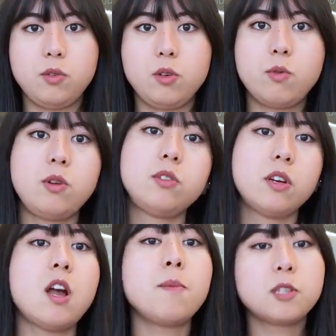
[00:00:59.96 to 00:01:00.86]
do. No one knows
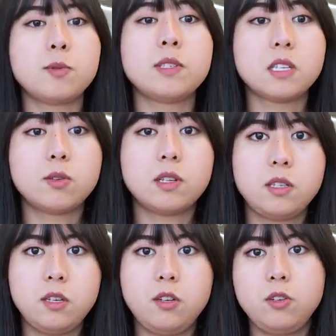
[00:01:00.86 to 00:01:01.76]
your accomplishments as well
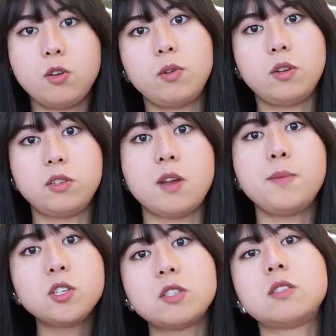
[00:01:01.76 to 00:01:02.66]
as you do. No one knows your
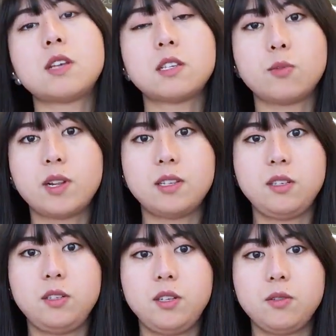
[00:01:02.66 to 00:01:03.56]
ambitions as well
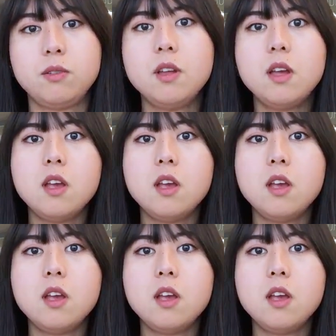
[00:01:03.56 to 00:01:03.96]
as you do.